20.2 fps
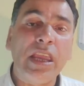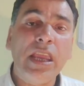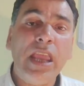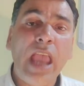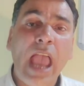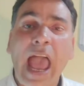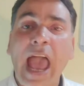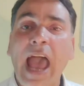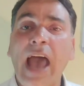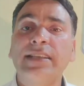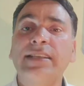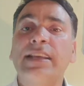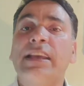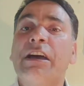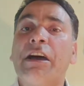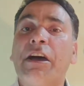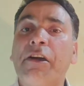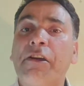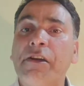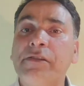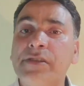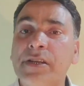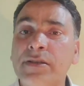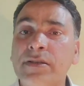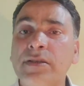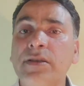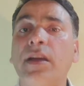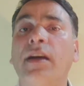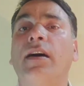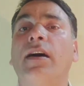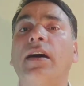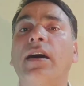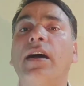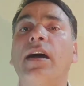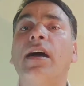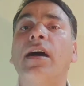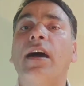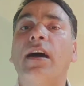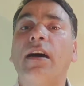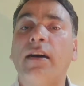He has
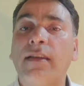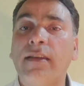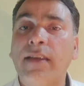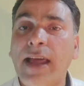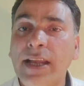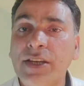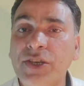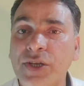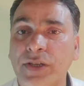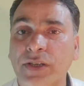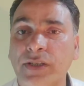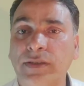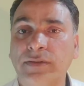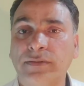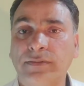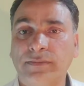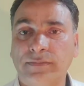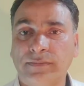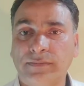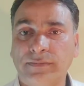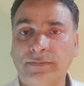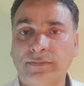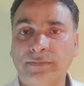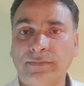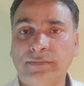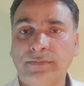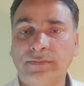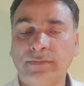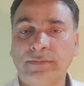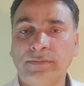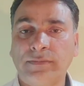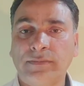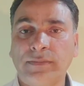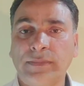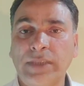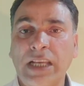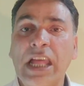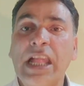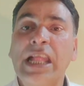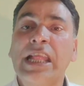written a letter.
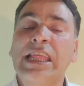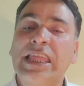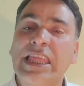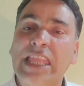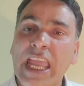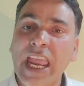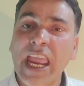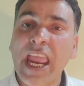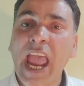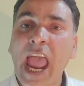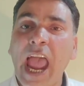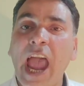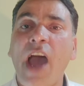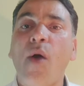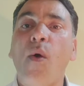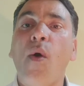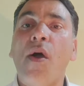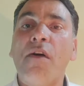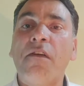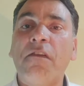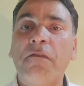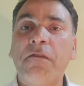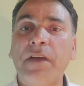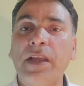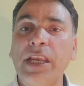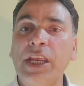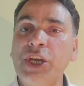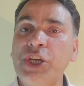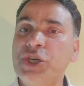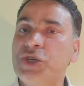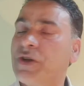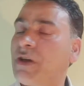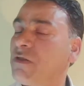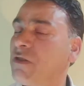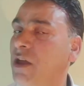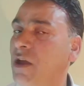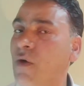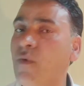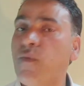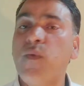They have
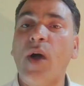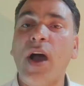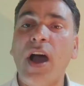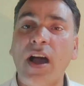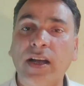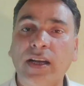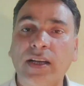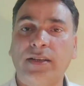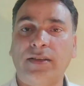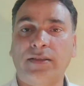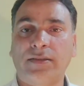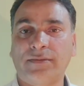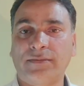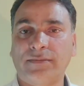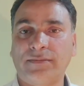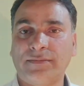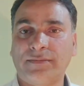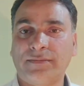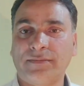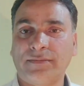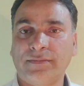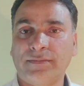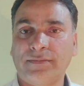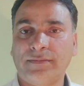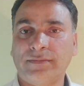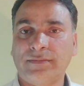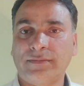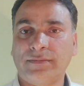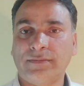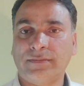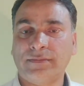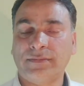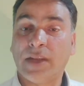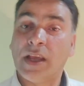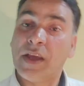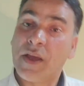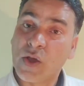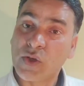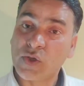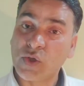finished their work.
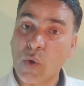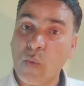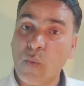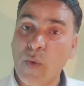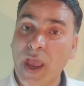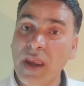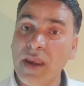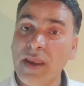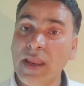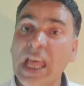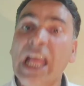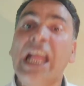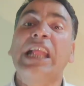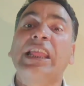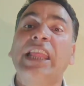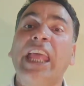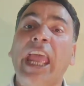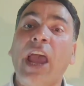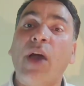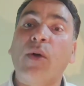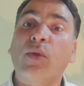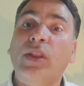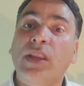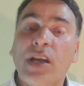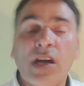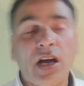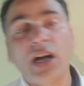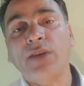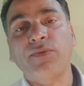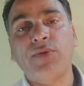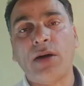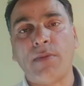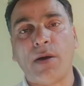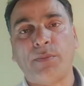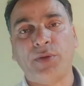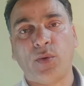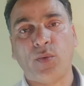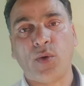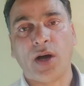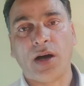So when they have
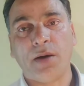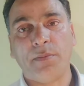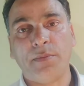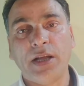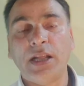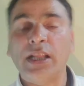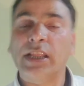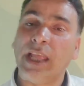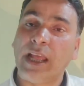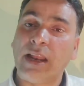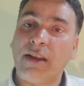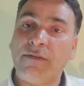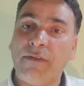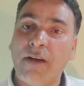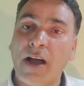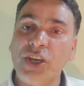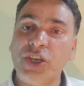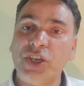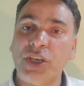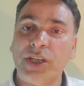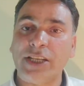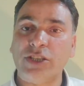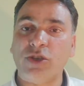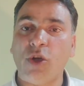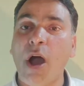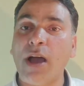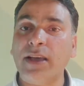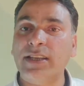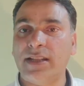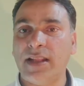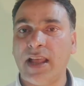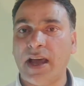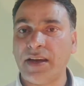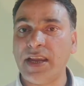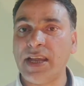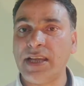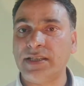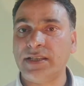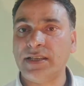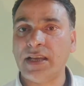third form of the verb, they'll function as
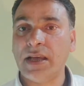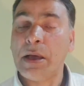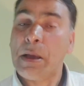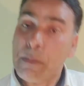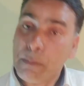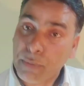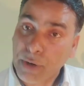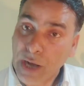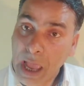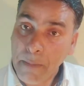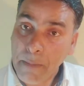auxiliaries,